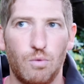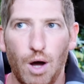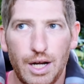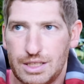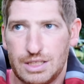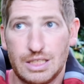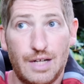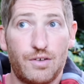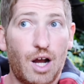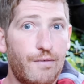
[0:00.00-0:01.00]
One, it just doesn't
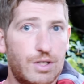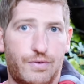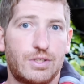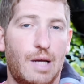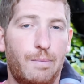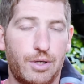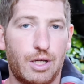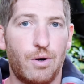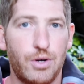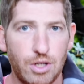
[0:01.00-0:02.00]
have coverage, for example,
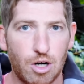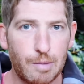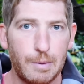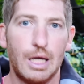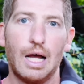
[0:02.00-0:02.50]
here in Europe.